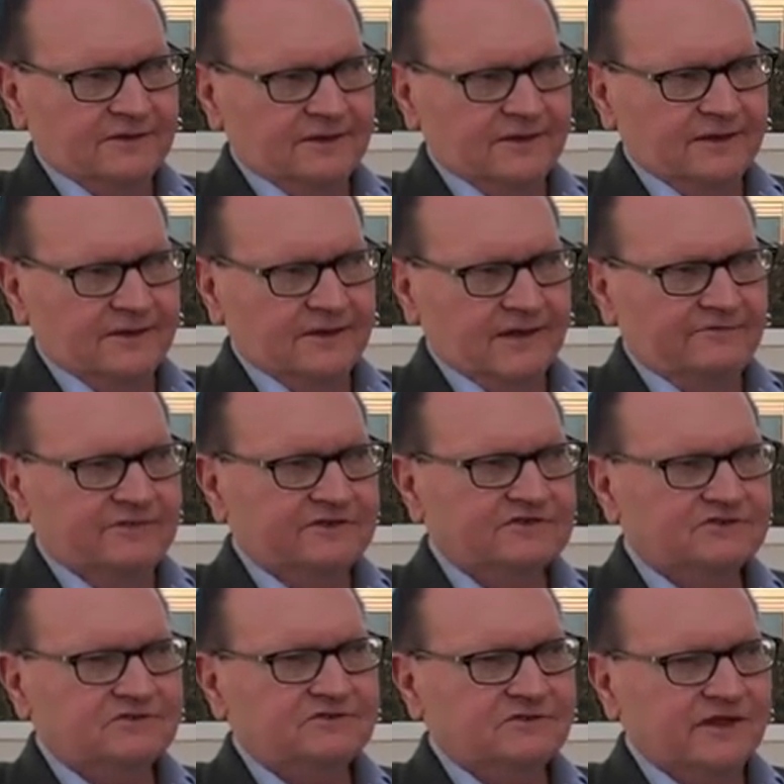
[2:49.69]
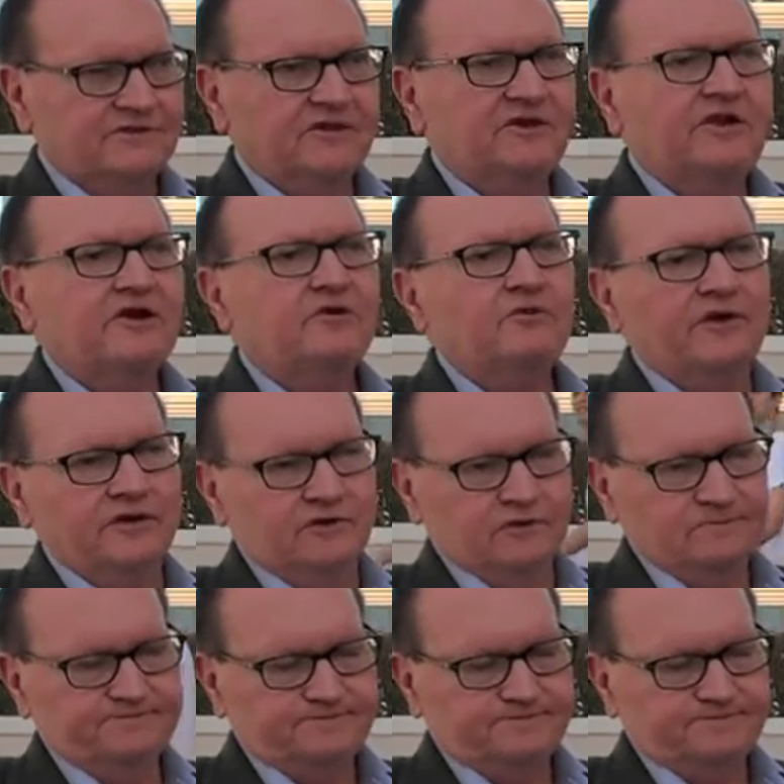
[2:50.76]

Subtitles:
And the narrator